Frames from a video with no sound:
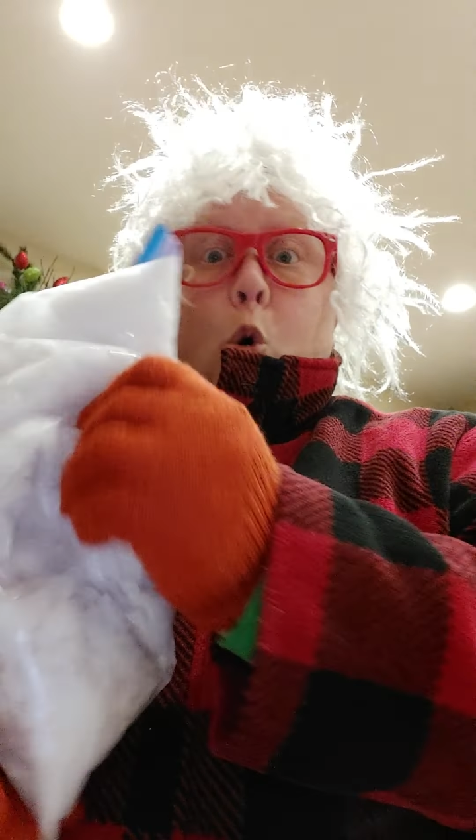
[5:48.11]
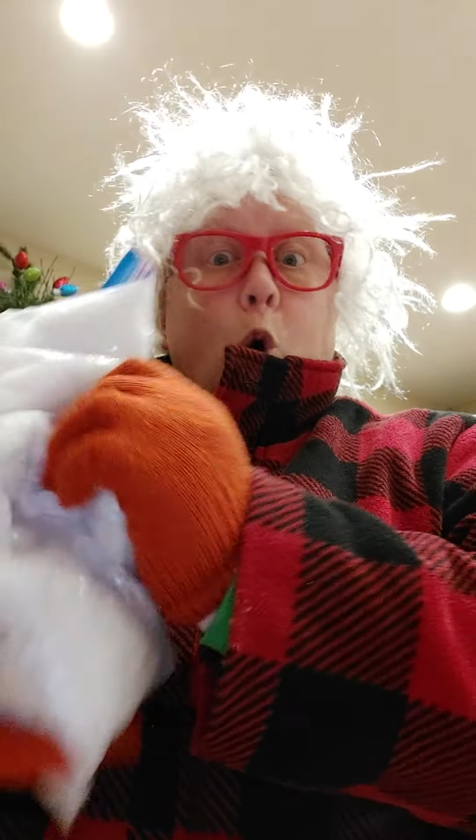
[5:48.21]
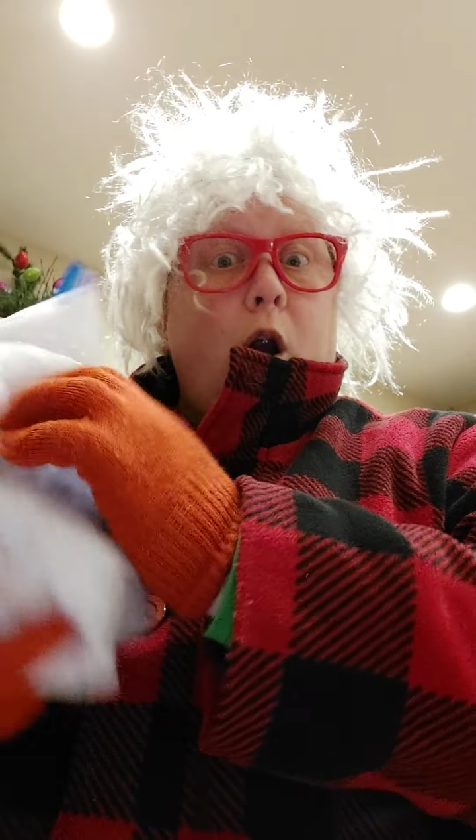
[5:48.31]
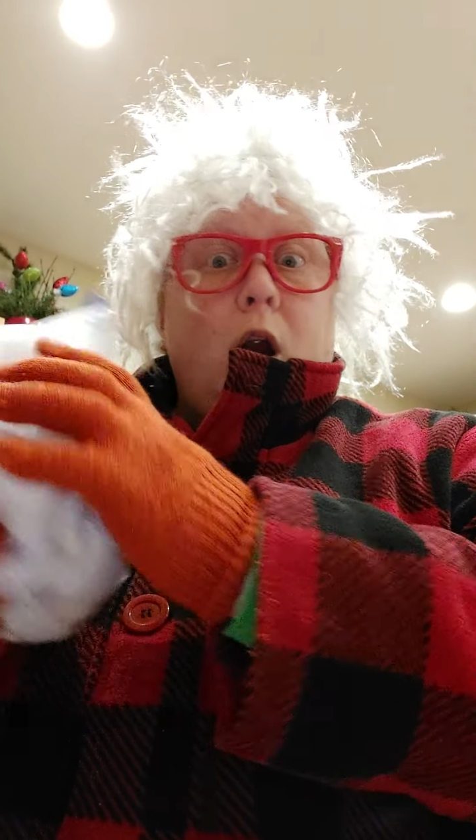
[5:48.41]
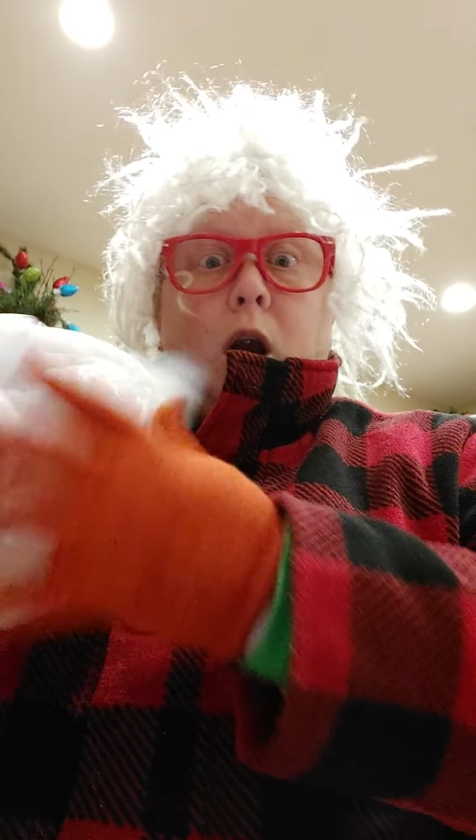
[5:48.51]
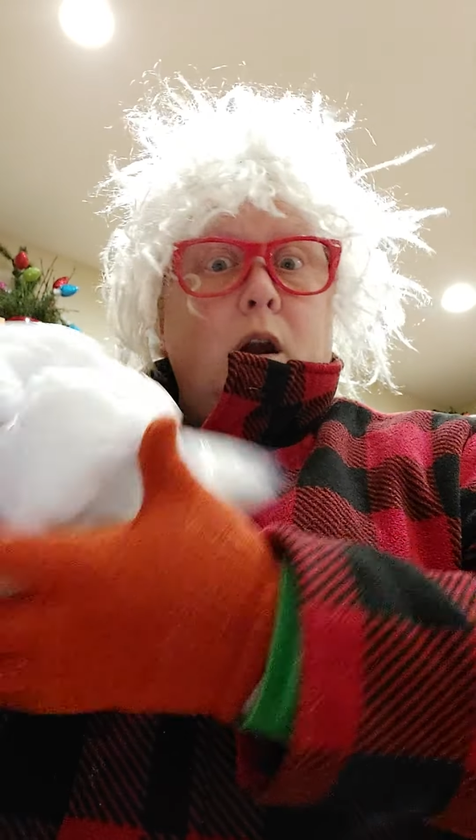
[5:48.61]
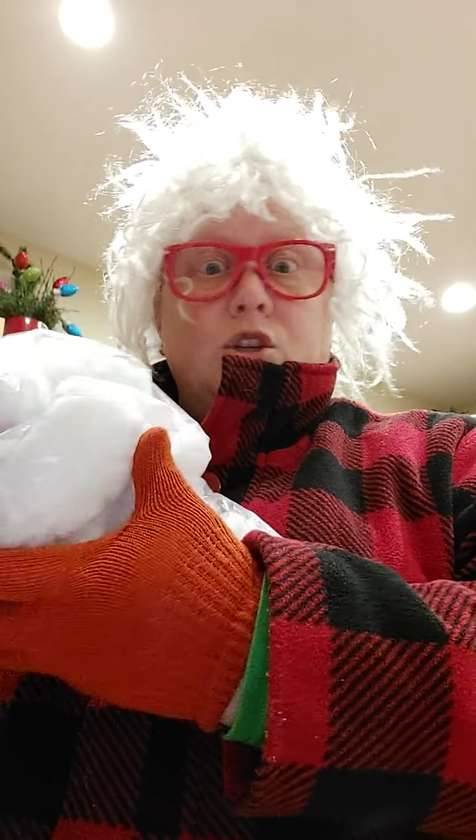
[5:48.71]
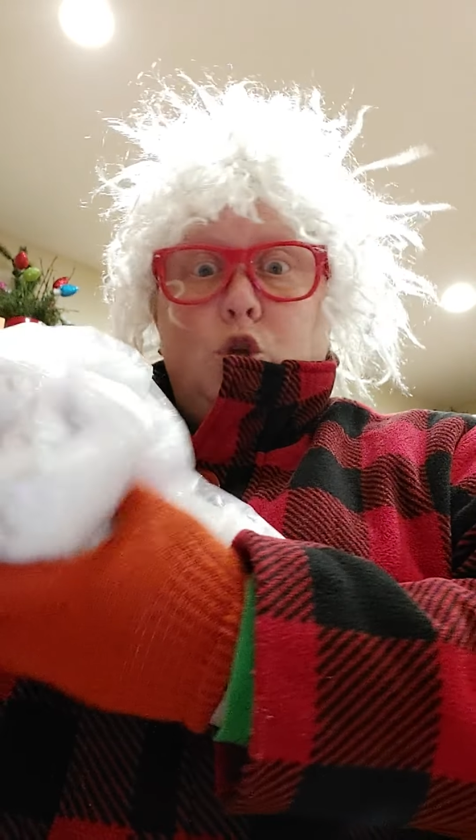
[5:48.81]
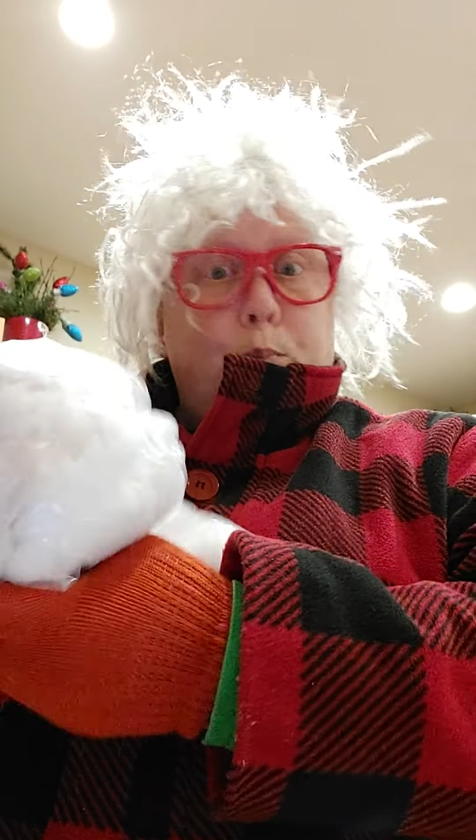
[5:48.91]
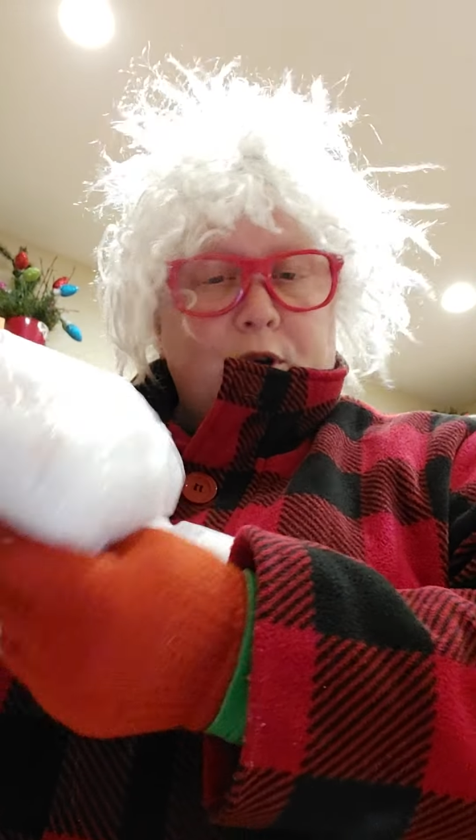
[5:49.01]
or
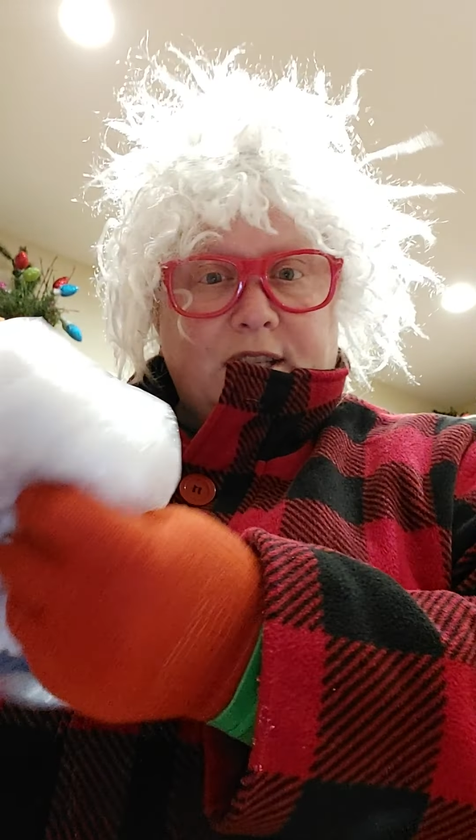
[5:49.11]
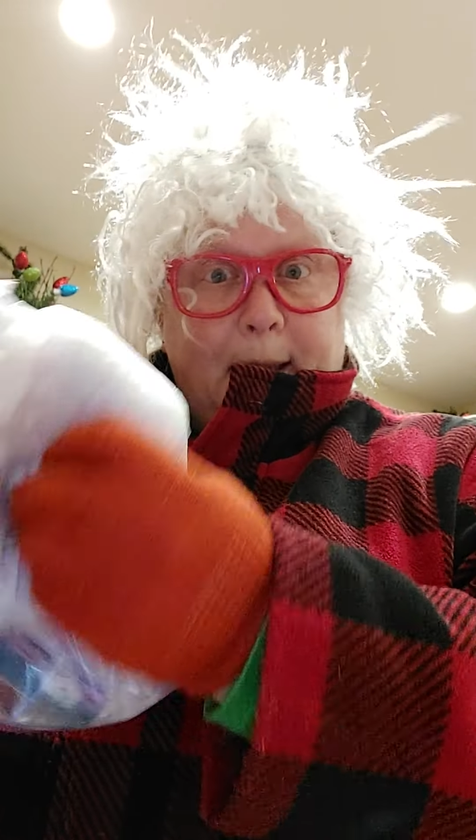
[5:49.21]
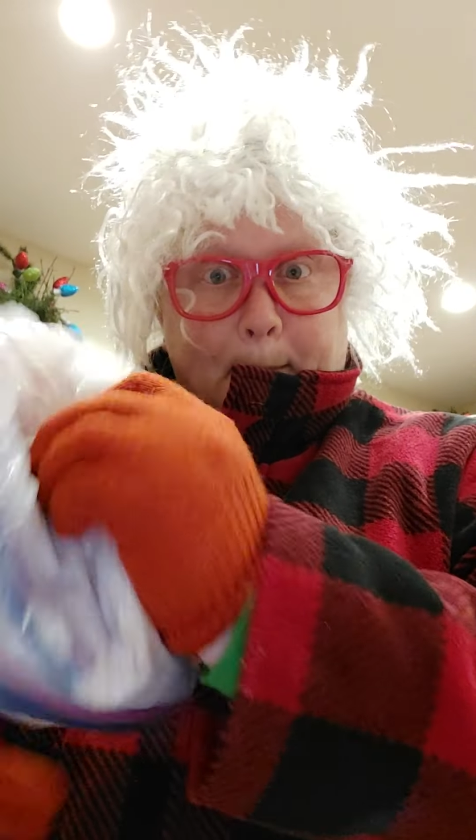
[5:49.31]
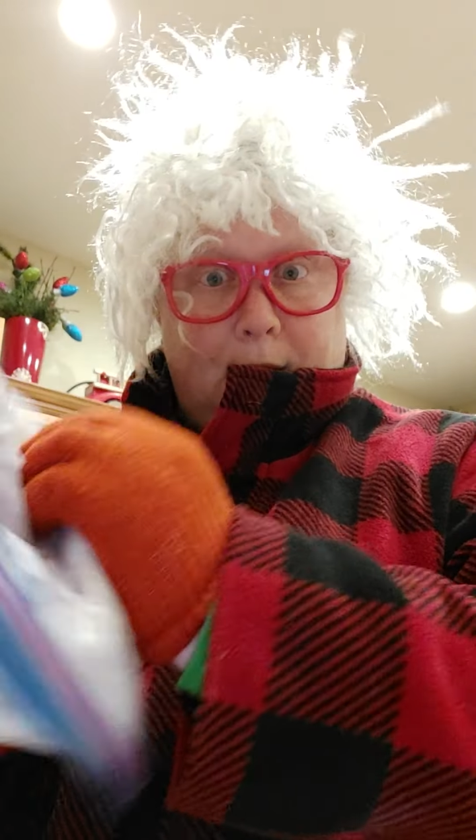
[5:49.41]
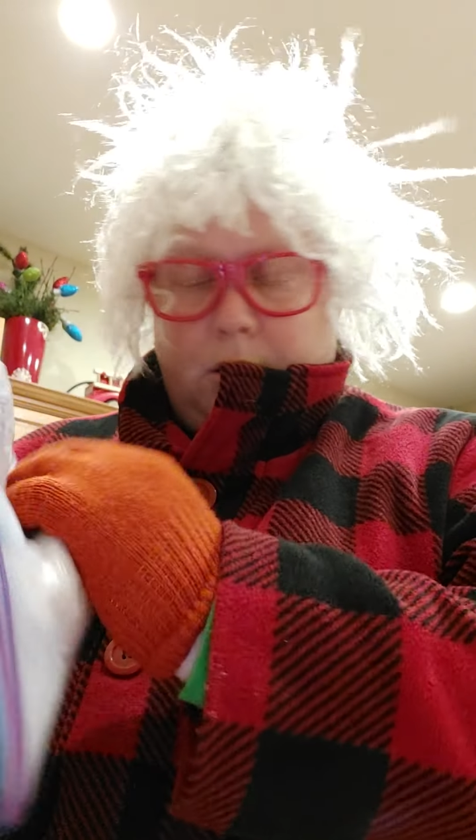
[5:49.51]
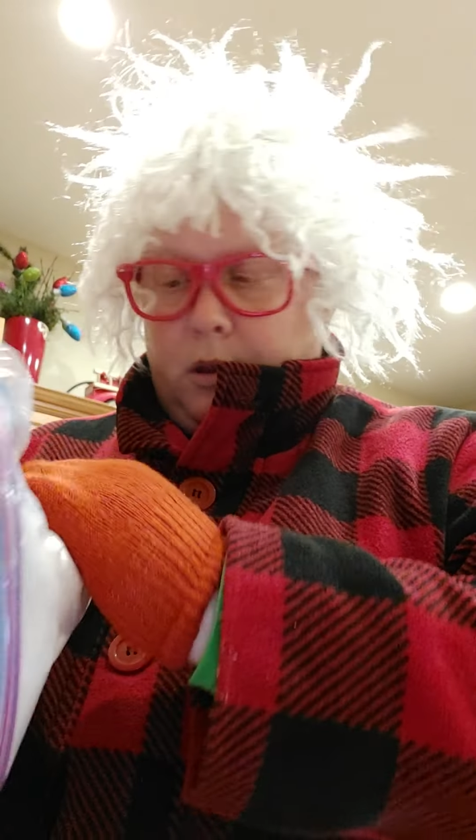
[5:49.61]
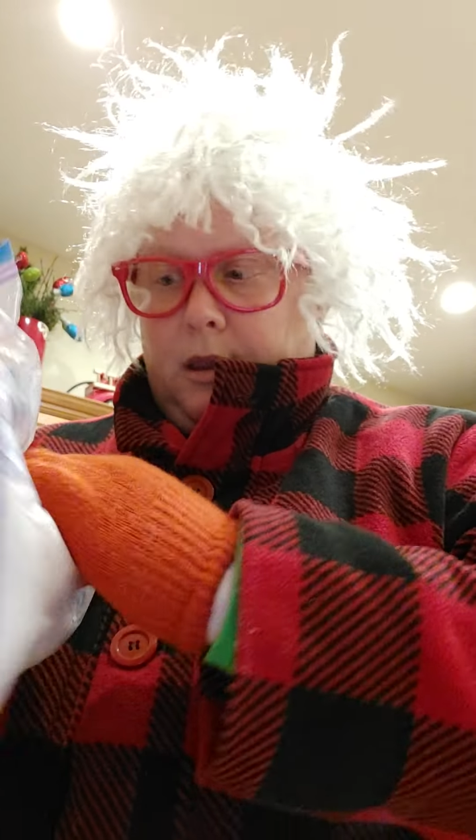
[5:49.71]
2% milk,